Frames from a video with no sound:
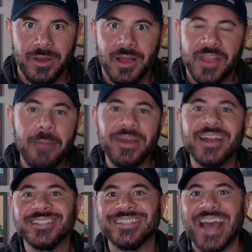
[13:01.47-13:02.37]
Not because
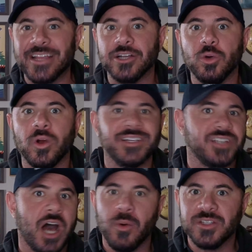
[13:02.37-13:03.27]
the technical work is
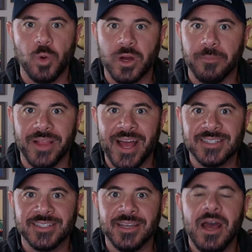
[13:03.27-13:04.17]
always more
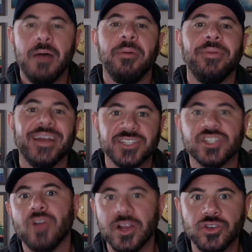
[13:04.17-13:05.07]
complex, but because the
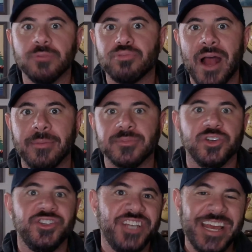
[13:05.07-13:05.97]
structural problems are
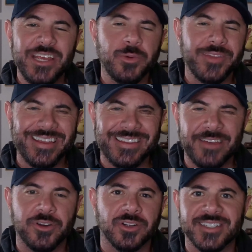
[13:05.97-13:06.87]
genuinely
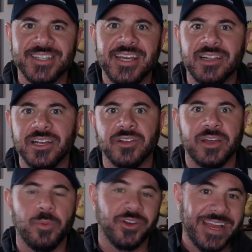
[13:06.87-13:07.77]
difficult to see clearly
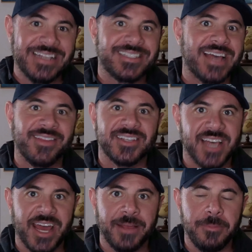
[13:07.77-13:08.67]
when you're inside the site.